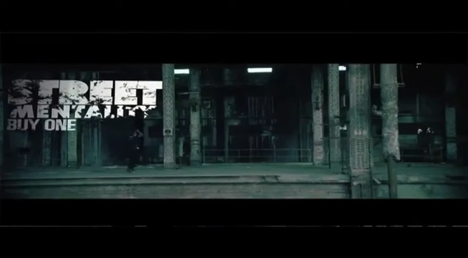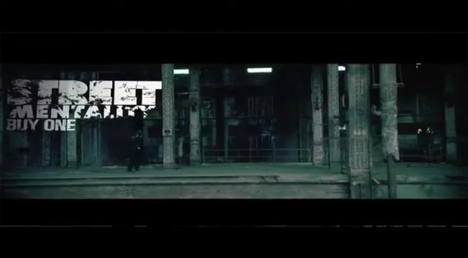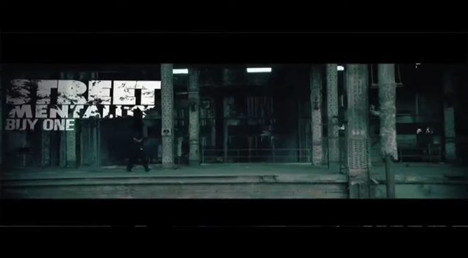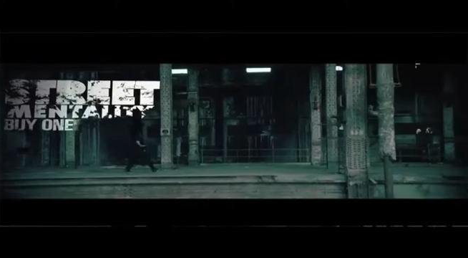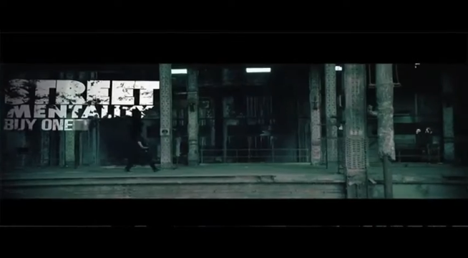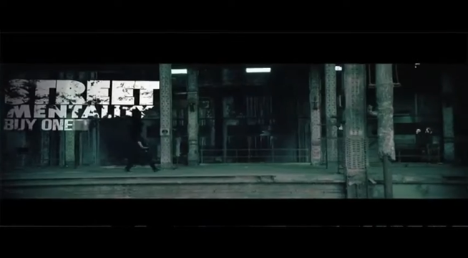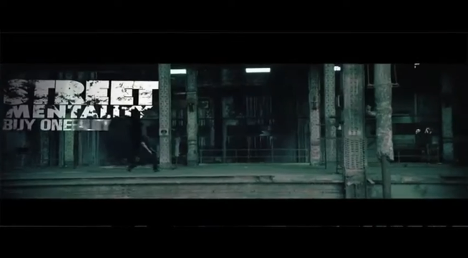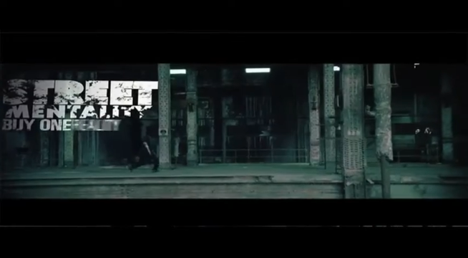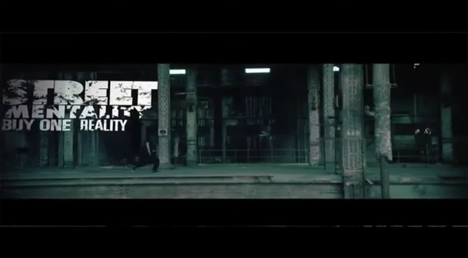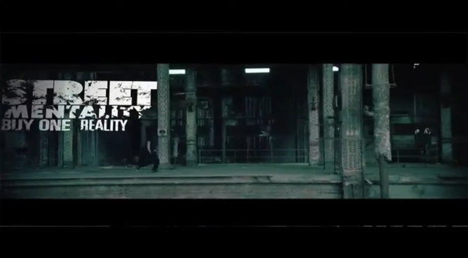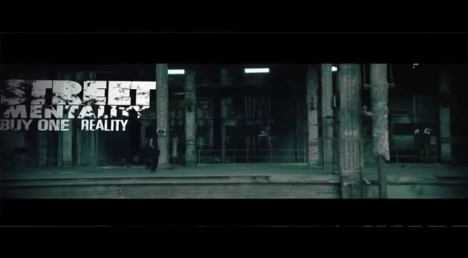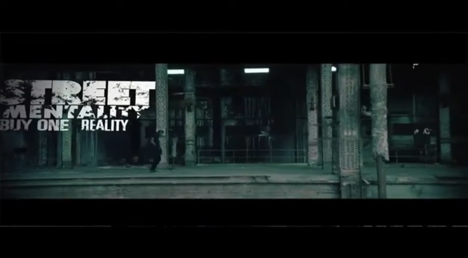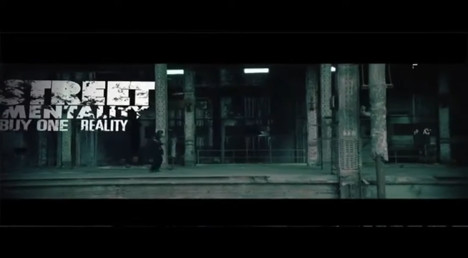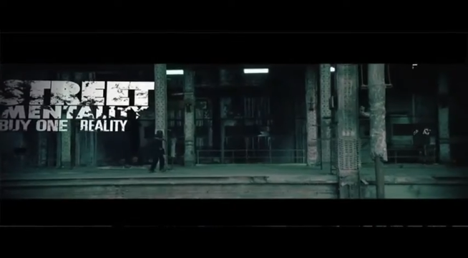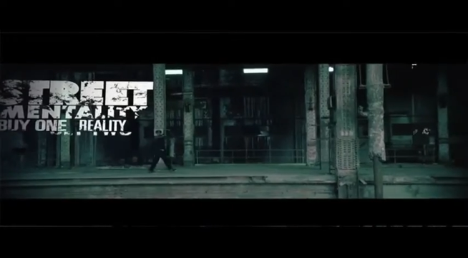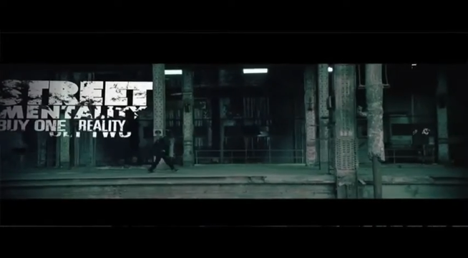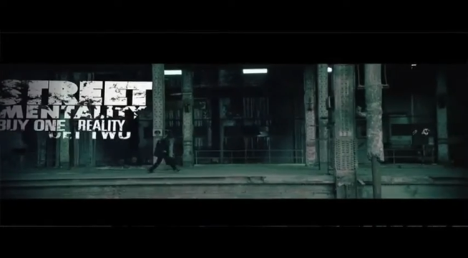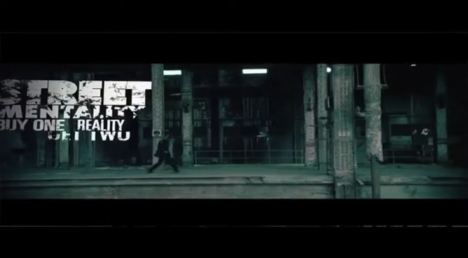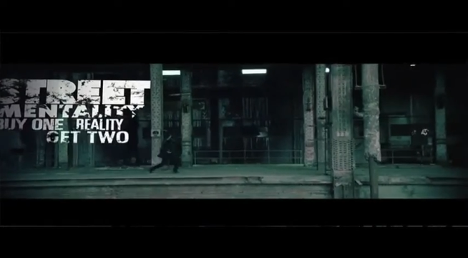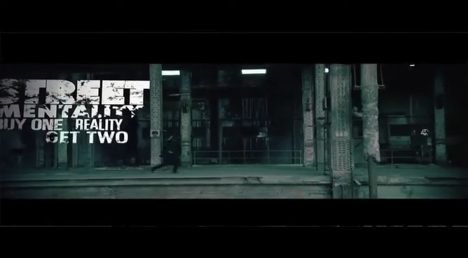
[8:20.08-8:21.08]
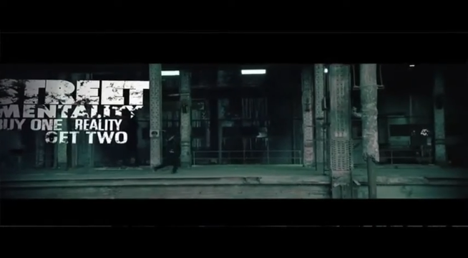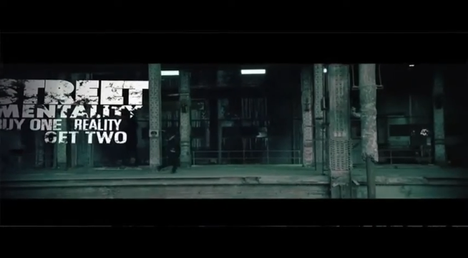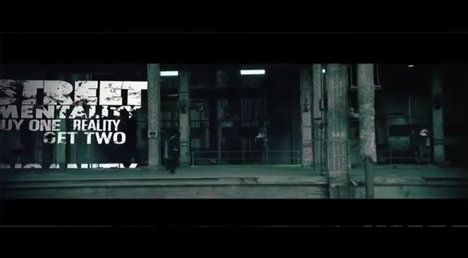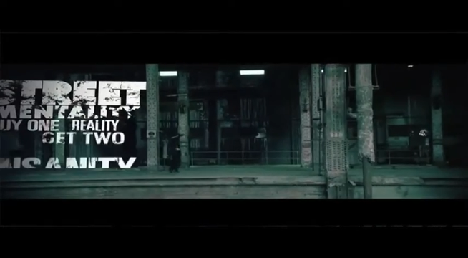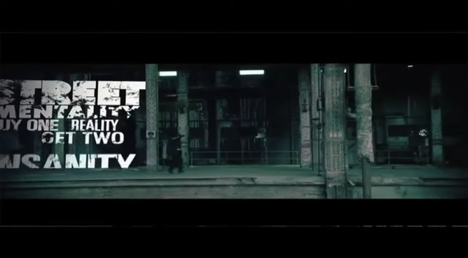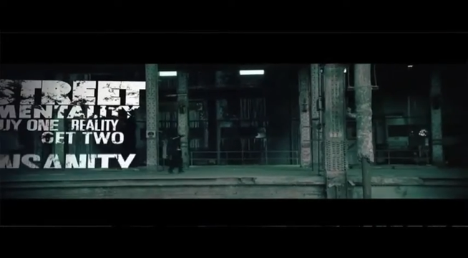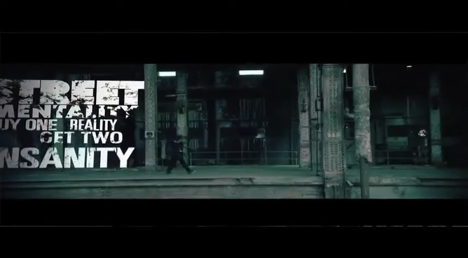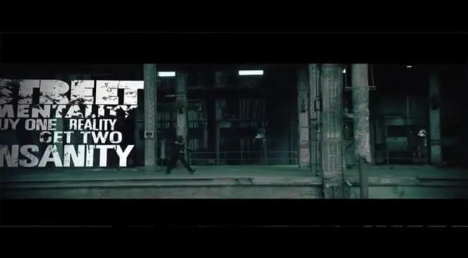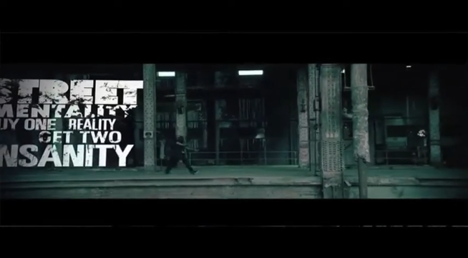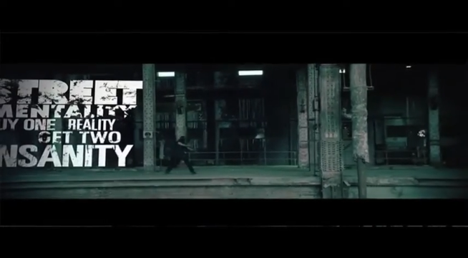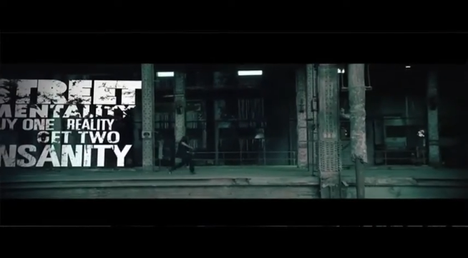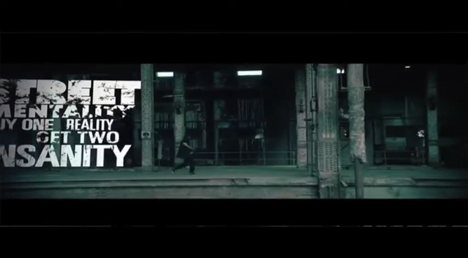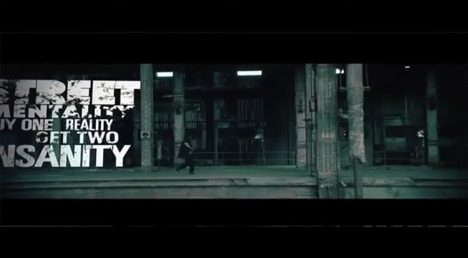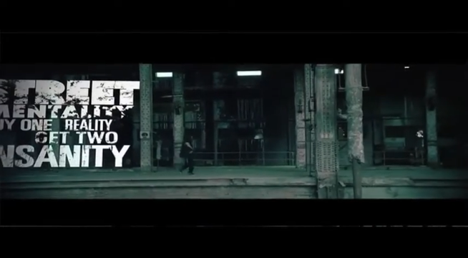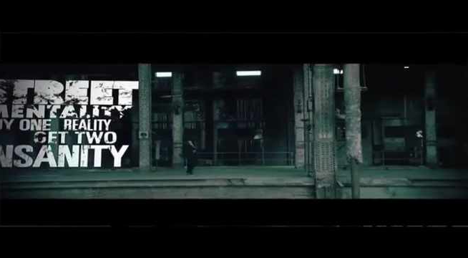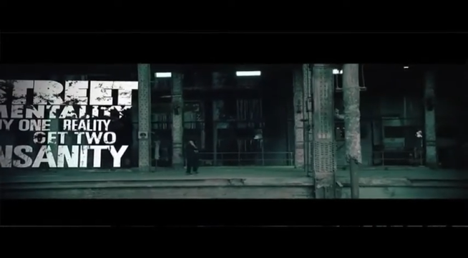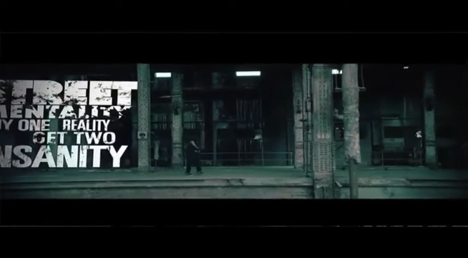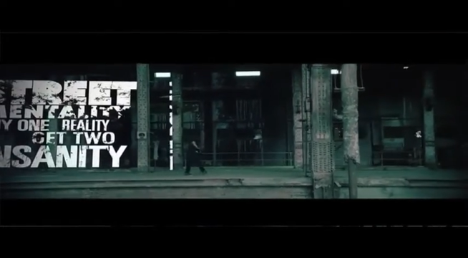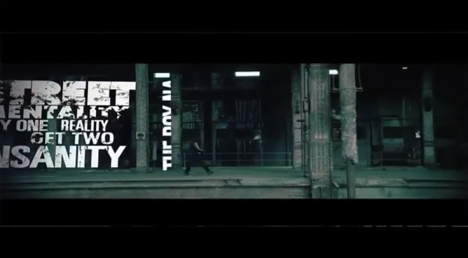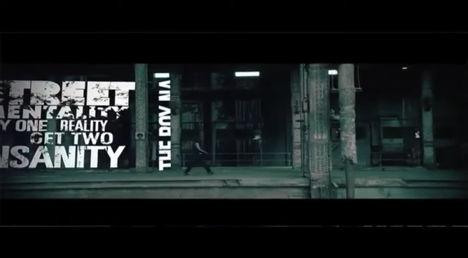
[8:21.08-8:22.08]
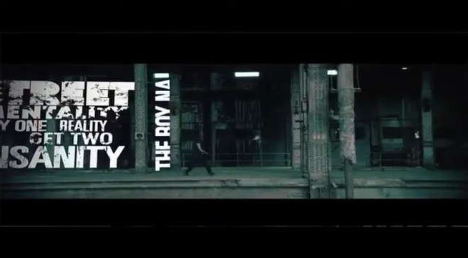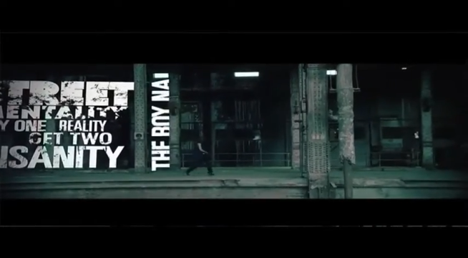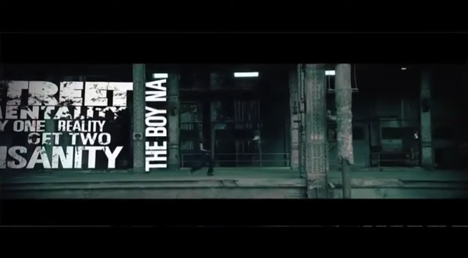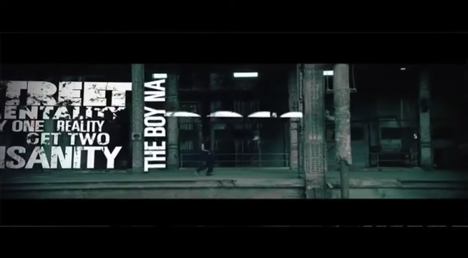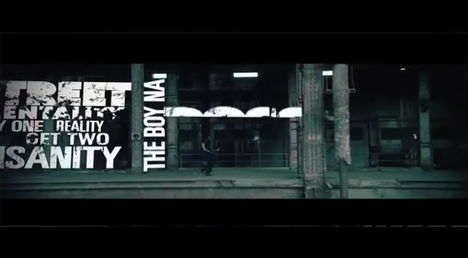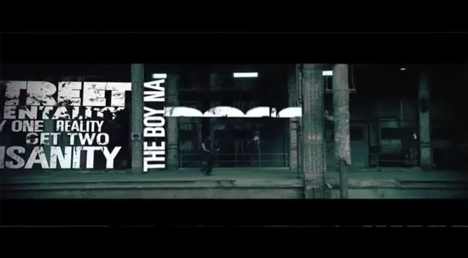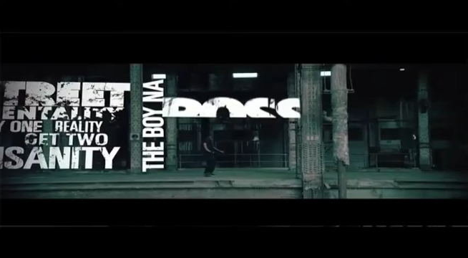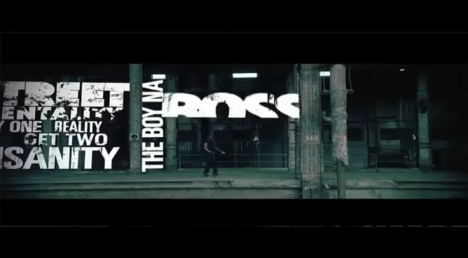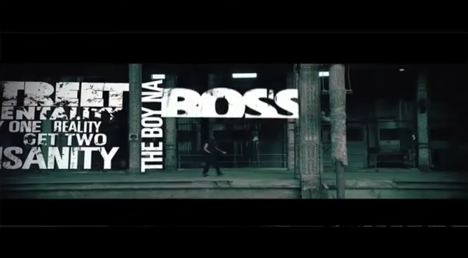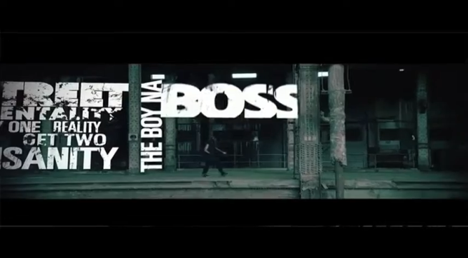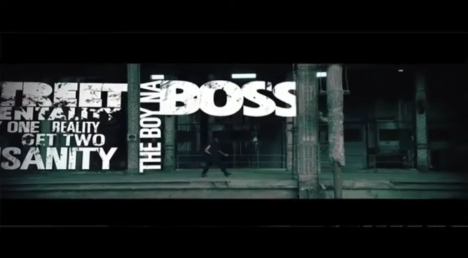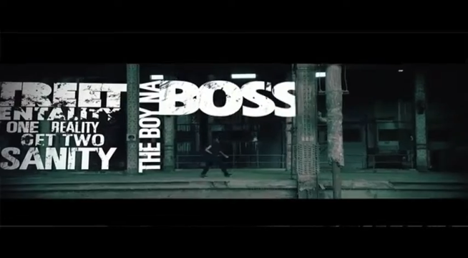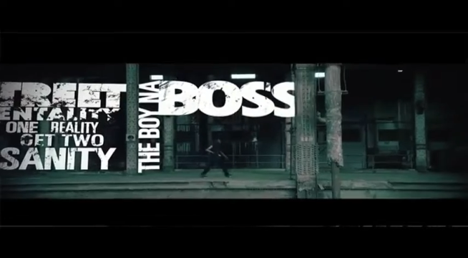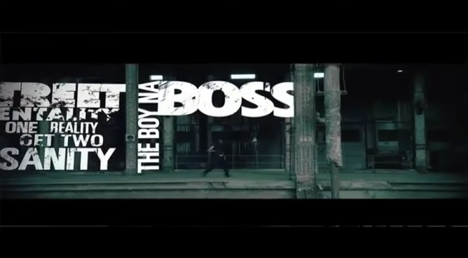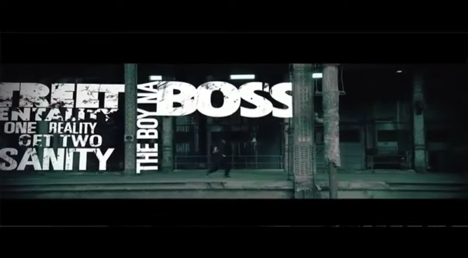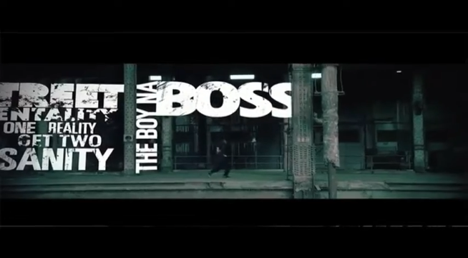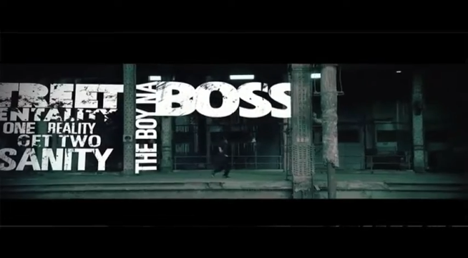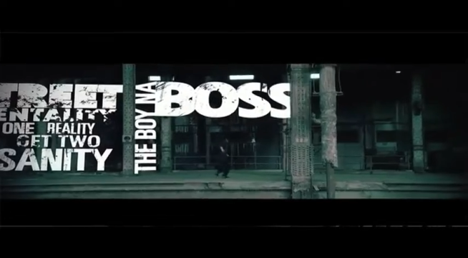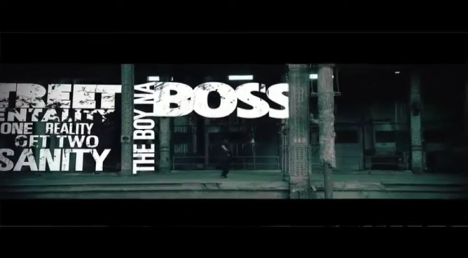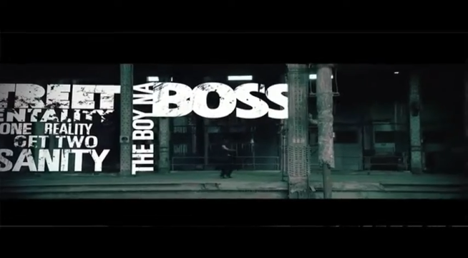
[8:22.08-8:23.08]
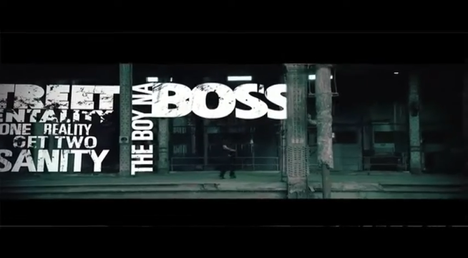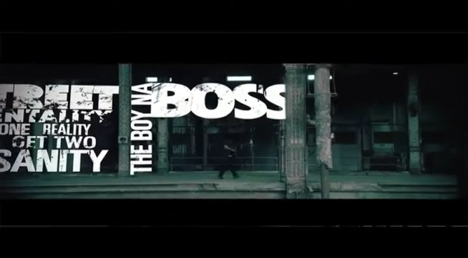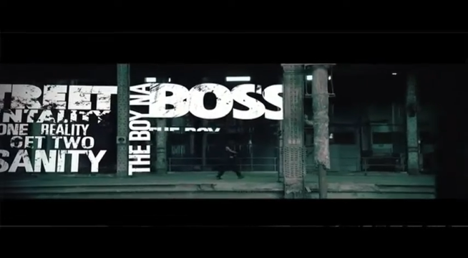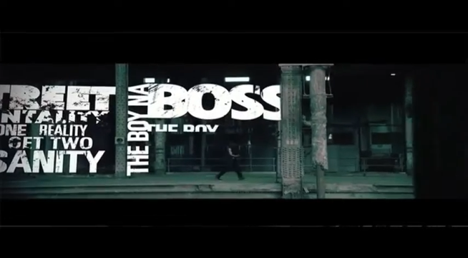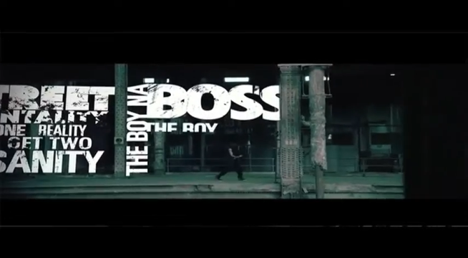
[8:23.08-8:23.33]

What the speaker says: (no speaker visible)